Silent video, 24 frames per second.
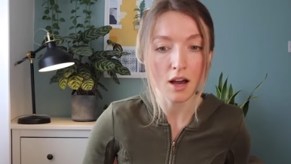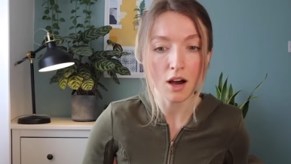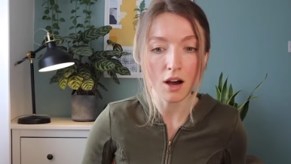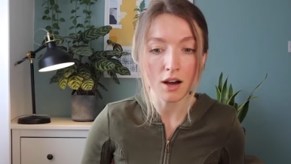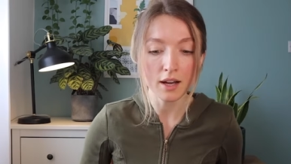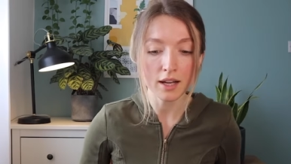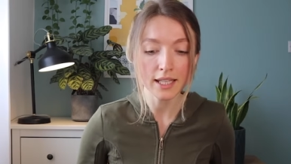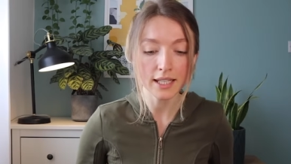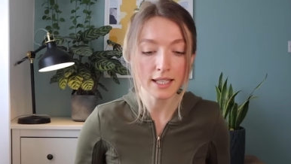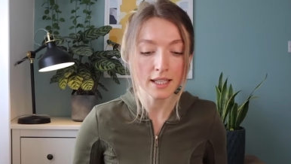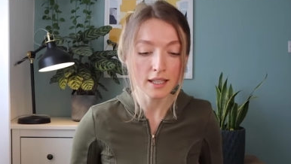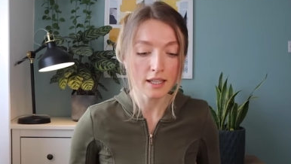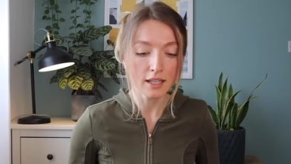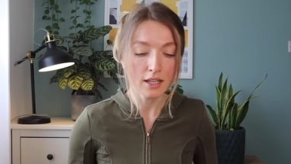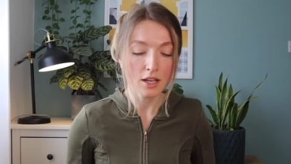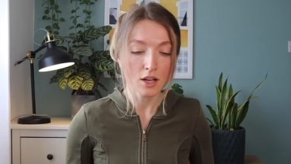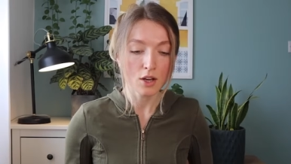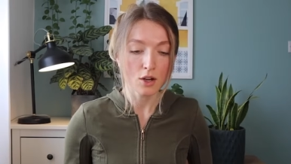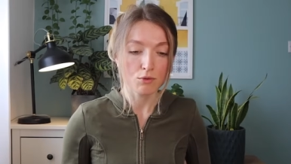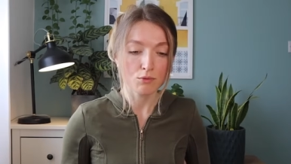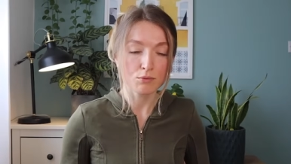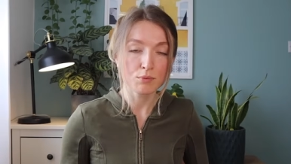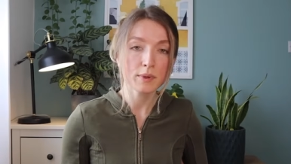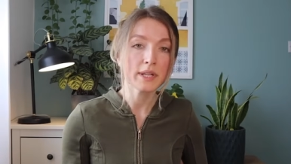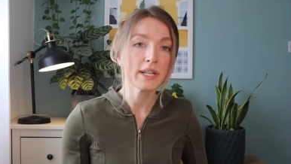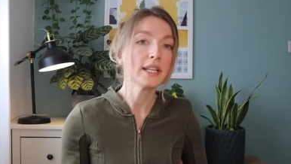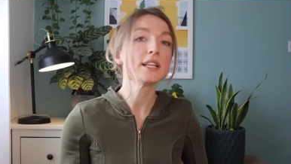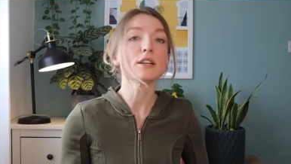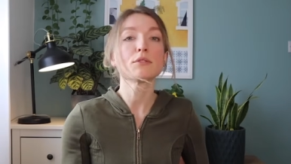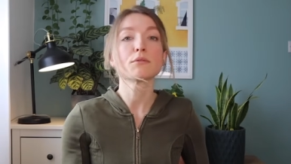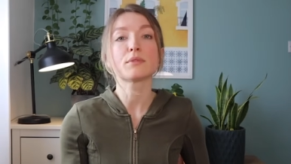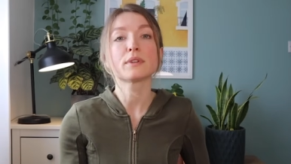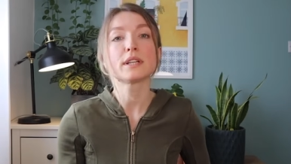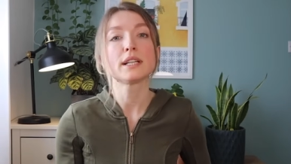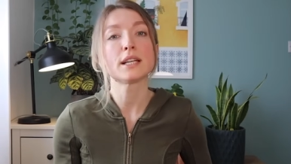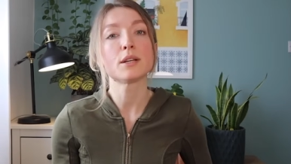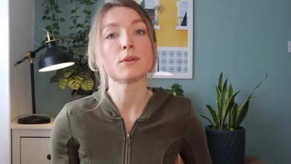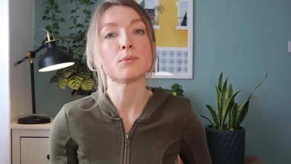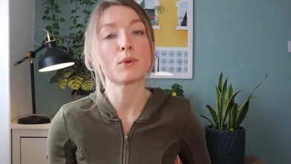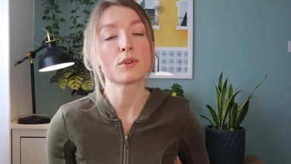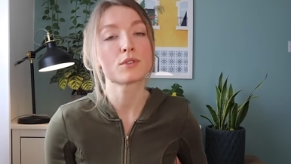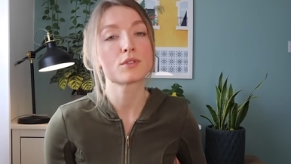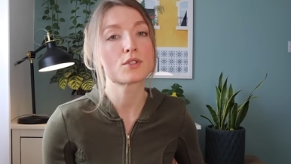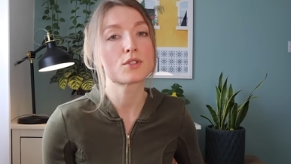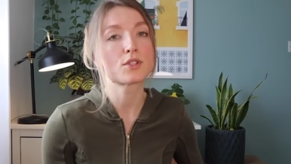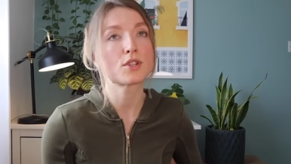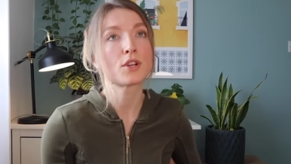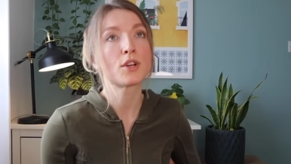I really, really
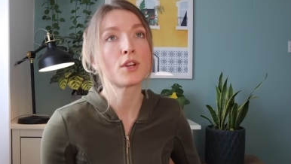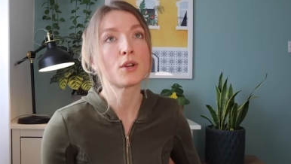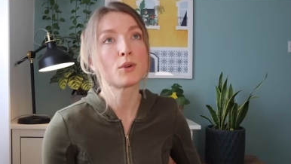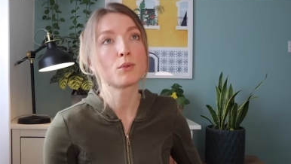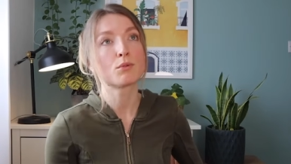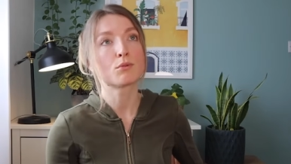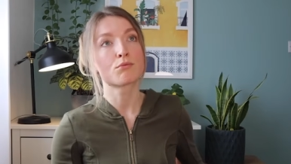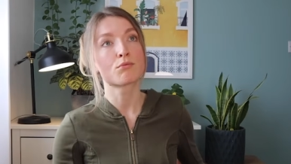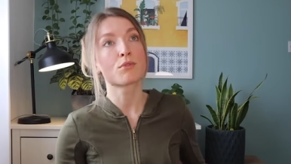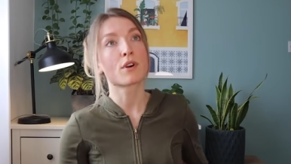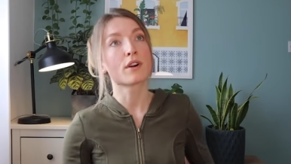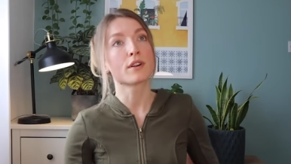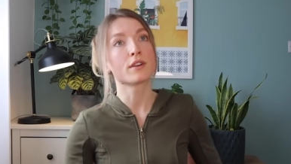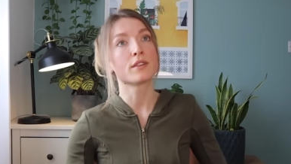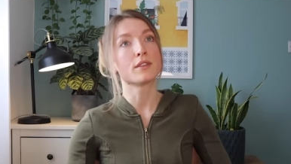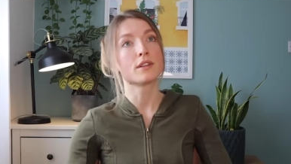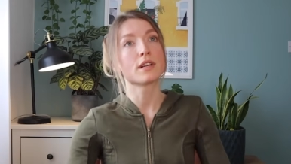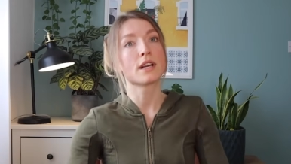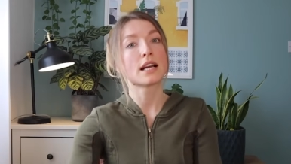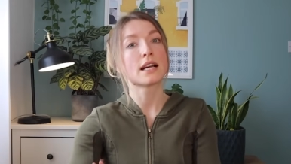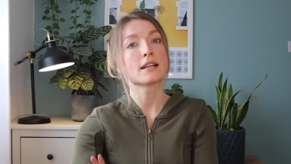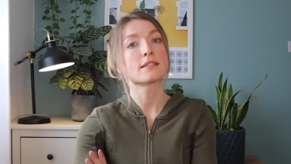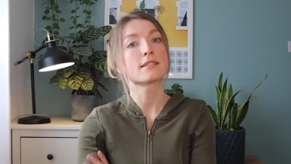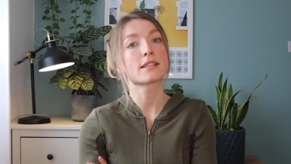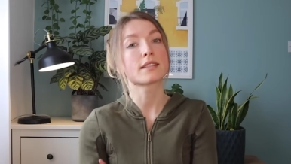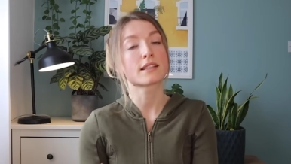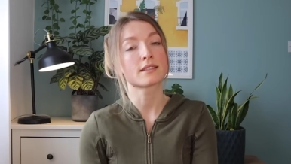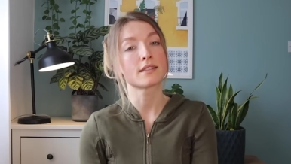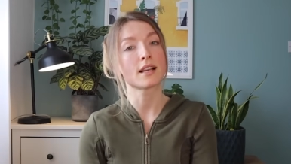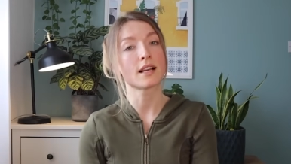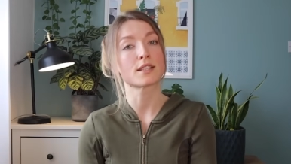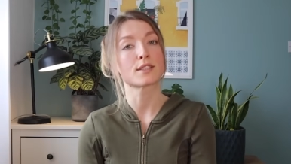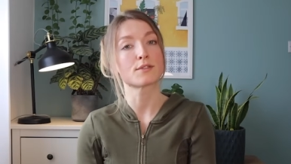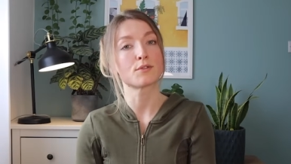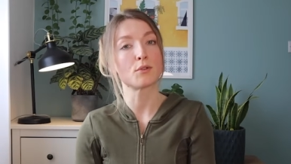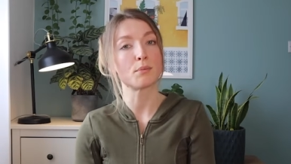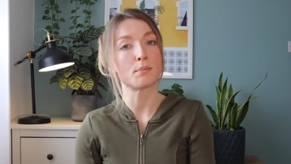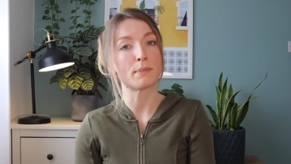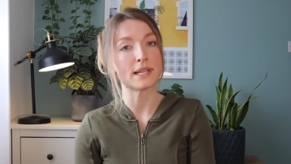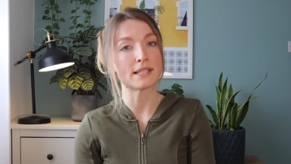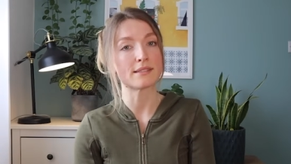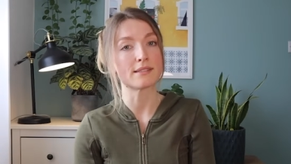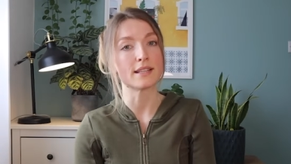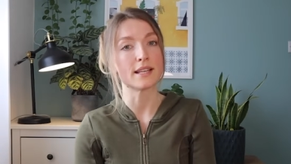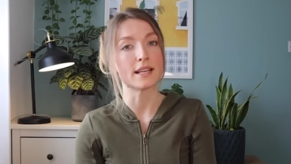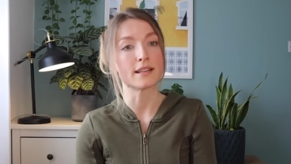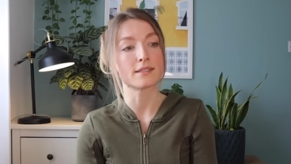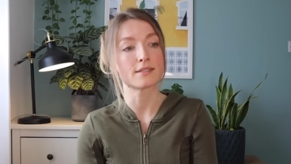want to run a successful
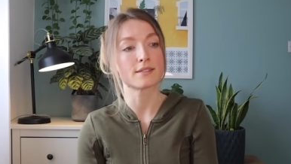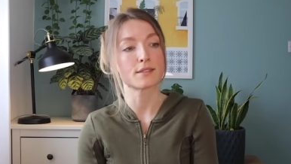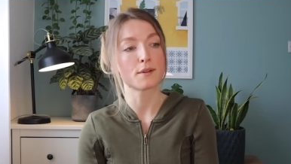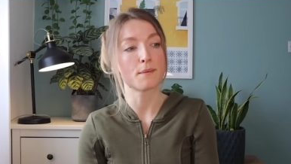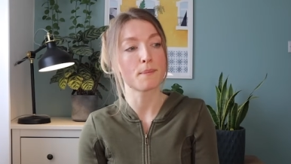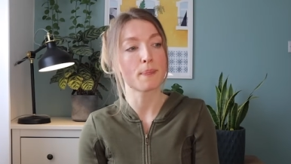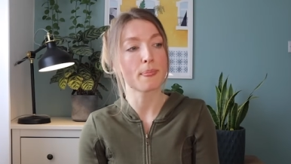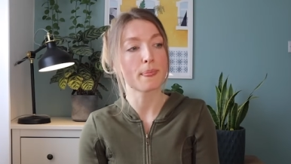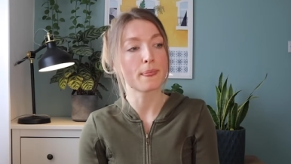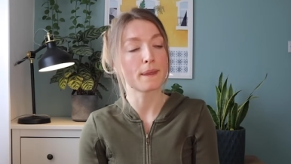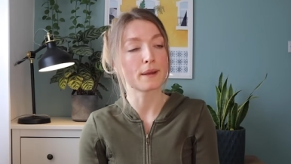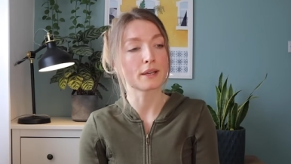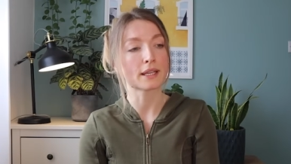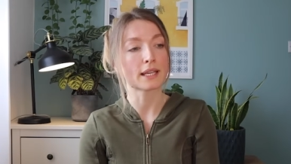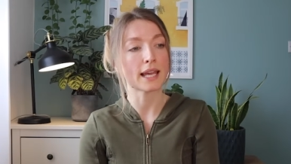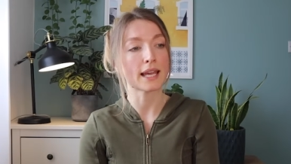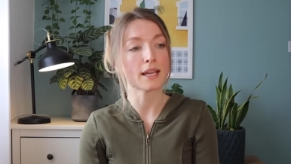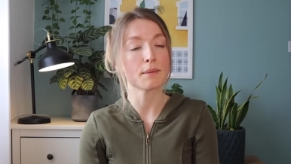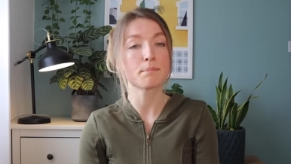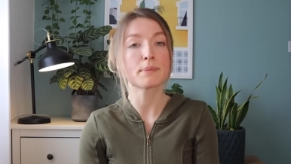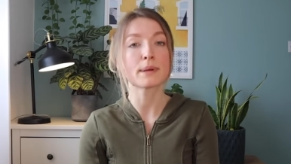business, okay?